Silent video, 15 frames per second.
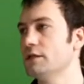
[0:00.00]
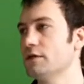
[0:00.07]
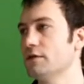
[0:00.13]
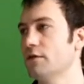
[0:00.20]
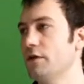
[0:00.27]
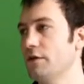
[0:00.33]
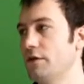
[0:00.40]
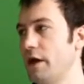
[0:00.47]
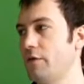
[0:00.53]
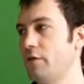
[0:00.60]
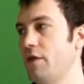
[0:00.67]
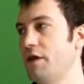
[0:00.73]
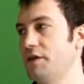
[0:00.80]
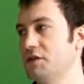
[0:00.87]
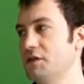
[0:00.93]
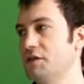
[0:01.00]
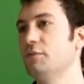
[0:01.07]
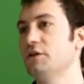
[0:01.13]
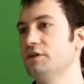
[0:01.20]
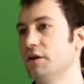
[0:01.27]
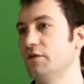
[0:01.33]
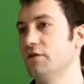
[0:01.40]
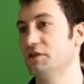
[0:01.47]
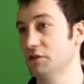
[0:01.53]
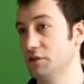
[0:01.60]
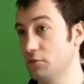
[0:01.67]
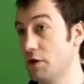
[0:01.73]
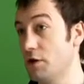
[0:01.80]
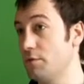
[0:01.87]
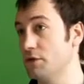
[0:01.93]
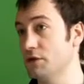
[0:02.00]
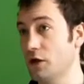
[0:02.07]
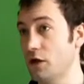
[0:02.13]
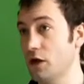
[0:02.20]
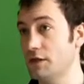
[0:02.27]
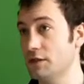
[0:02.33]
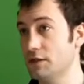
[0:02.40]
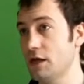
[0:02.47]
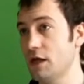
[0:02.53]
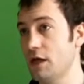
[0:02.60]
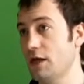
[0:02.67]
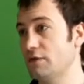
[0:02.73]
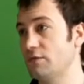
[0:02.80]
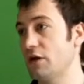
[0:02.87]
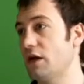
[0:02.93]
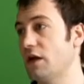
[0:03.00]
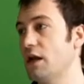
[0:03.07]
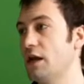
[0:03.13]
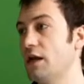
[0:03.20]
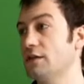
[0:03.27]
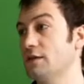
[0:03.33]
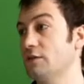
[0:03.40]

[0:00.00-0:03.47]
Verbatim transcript: So in that way, that's the simplest definition because it's really precise, it's very clear.